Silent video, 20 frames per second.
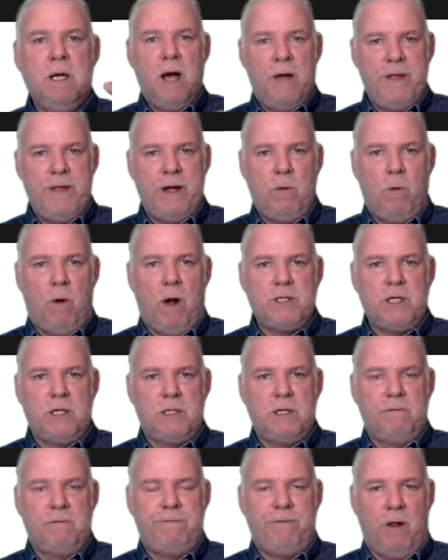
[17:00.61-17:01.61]
I think
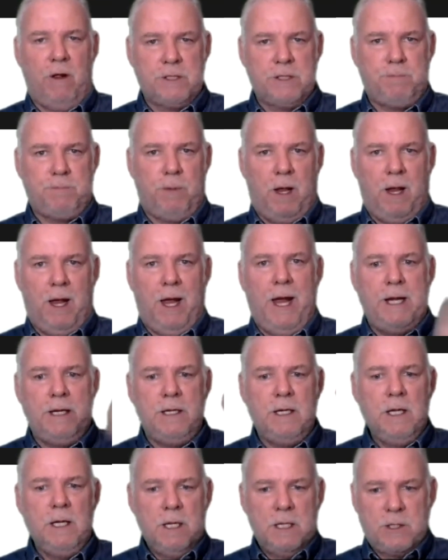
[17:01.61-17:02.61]
Washington falls
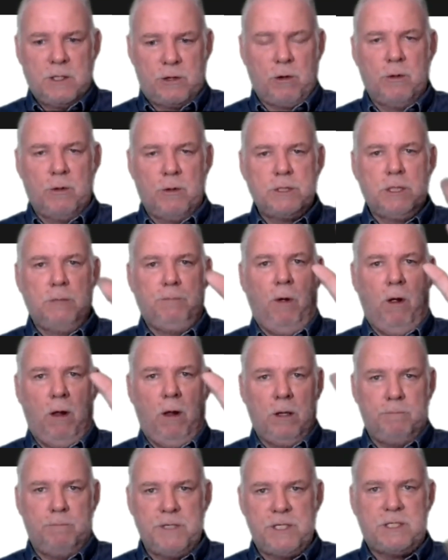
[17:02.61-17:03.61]
behind, throws the
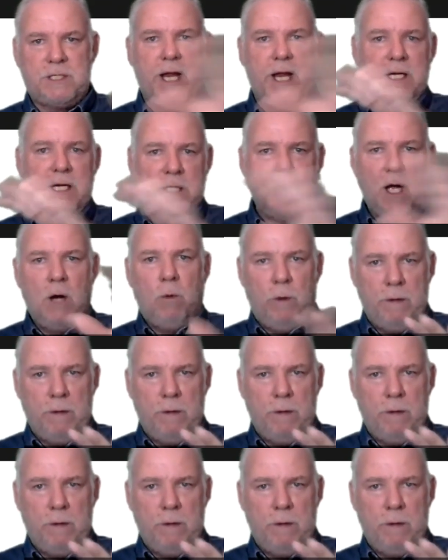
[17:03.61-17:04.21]
ball, mistakes.